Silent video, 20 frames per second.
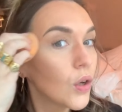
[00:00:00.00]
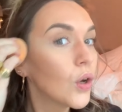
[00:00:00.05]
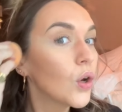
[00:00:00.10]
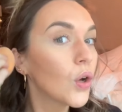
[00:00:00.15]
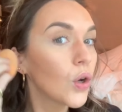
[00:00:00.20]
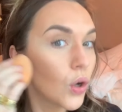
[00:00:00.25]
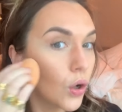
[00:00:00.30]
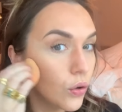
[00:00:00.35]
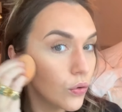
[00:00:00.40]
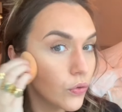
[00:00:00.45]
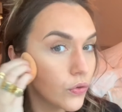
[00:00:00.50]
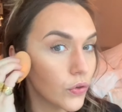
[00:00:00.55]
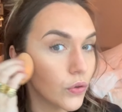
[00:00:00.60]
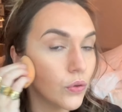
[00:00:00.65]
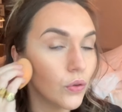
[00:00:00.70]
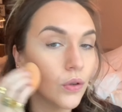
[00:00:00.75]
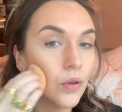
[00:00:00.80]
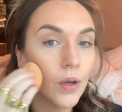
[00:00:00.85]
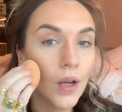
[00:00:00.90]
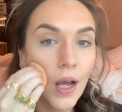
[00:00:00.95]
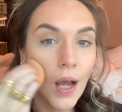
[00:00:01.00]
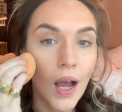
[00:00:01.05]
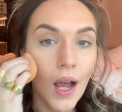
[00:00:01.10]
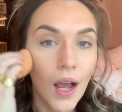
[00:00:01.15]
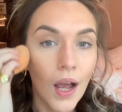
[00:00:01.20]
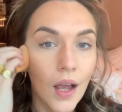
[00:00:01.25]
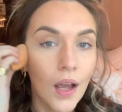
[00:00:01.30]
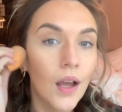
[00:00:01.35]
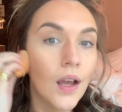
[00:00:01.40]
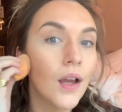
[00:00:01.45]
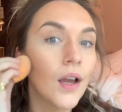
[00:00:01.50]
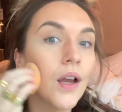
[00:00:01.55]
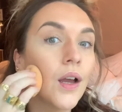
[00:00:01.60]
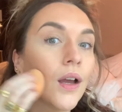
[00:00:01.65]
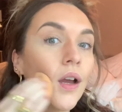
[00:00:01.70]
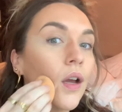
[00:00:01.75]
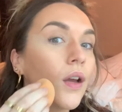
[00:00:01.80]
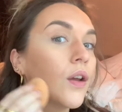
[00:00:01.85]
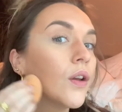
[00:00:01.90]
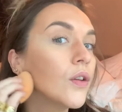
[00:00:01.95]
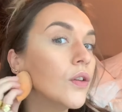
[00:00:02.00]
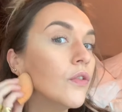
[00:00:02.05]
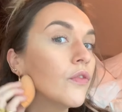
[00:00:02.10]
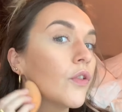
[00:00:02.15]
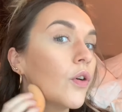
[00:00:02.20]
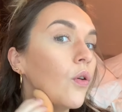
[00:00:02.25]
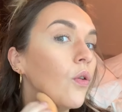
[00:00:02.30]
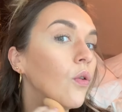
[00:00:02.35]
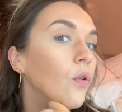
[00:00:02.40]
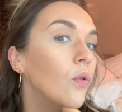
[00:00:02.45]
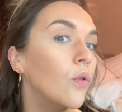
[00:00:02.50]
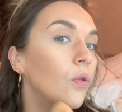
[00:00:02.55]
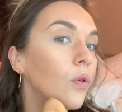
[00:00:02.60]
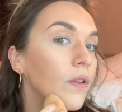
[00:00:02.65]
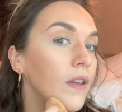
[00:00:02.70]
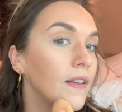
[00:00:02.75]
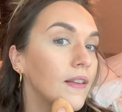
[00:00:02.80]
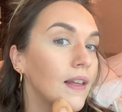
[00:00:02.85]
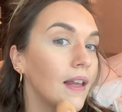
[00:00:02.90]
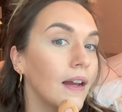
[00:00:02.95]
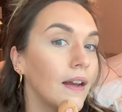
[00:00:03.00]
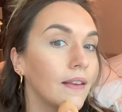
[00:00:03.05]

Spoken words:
contour, you've got all these layers,